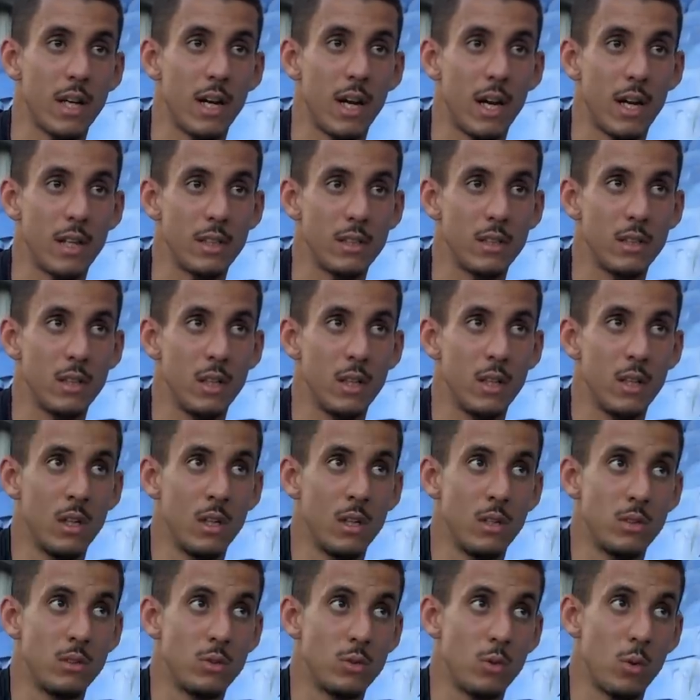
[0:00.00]
can,
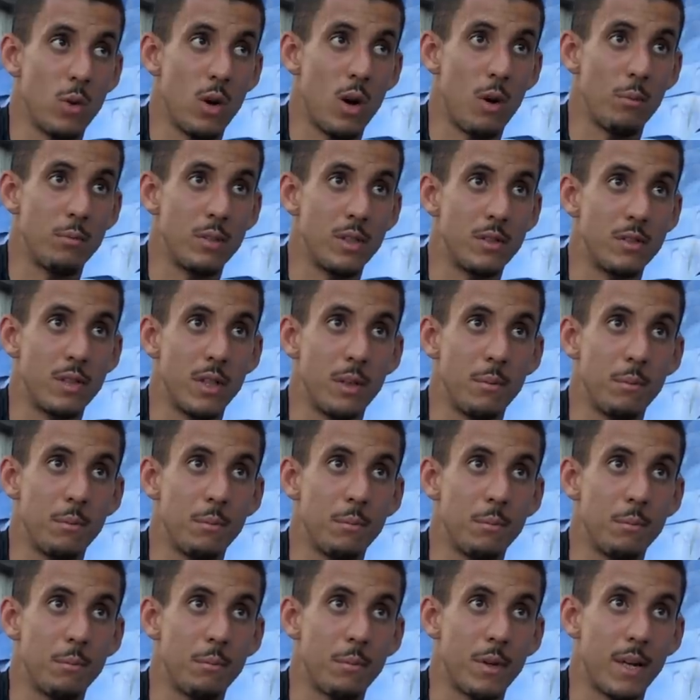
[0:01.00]
to help the
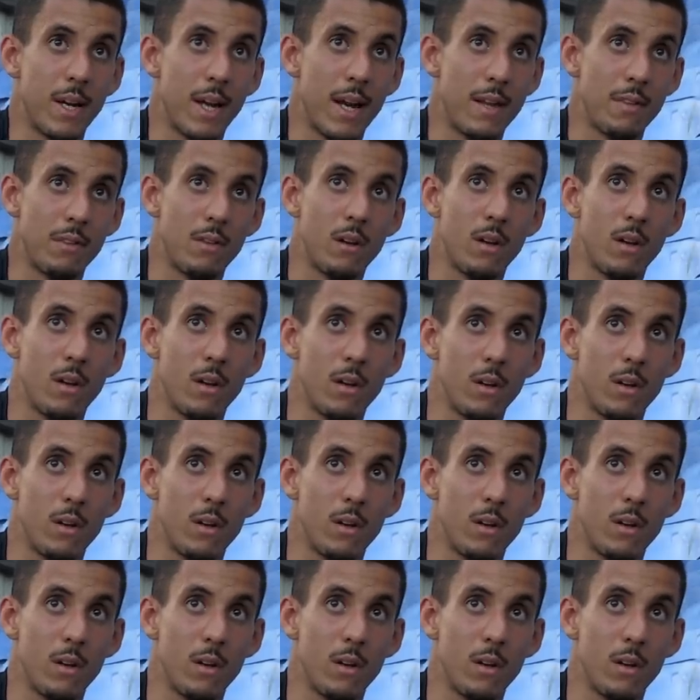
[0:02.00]
team get